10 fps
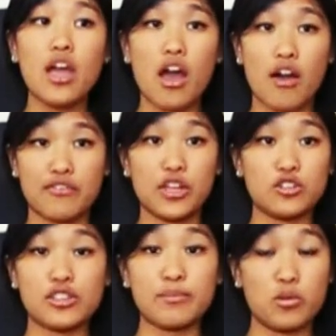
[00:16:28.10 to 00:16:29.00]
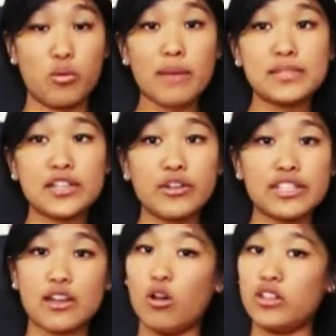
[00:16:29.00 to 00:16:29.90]
a Fingerslip the web
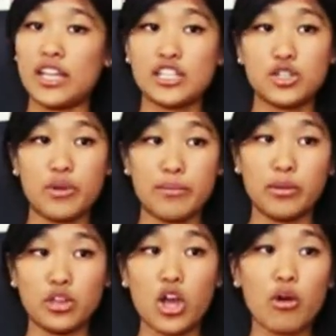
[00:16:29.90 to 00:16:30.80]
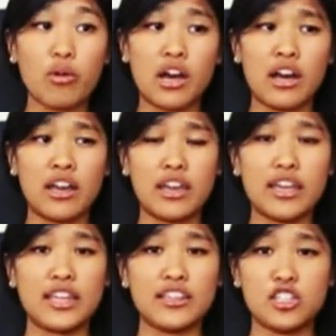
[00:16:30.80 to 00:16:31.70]
series. I'll link to it below
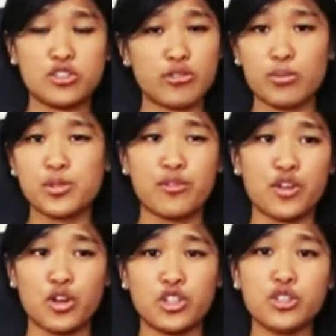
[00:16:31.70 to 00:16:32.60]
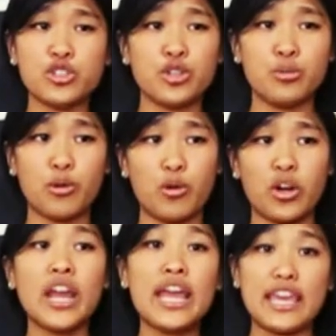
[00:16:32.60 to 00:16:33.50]
in the description if you're on YouTube,
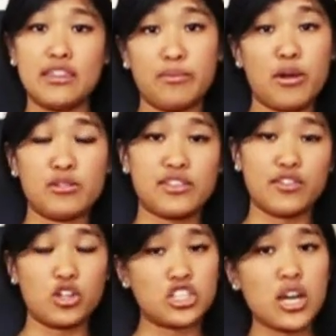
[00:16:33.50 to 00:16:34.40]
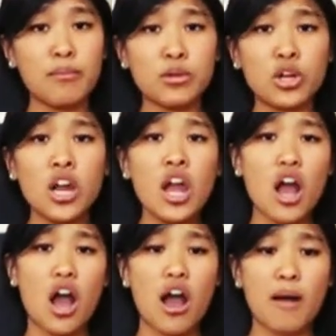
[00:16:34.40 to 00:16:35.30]
or in the post if you're on Tumblr.
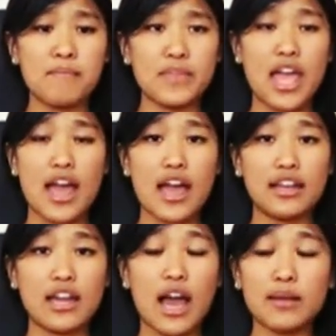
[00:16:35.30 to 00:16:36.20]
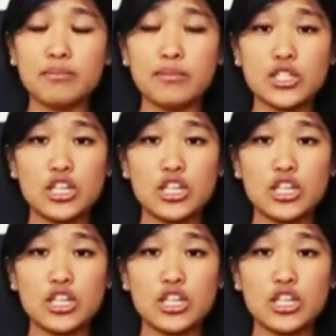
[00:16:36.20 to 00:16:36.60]
And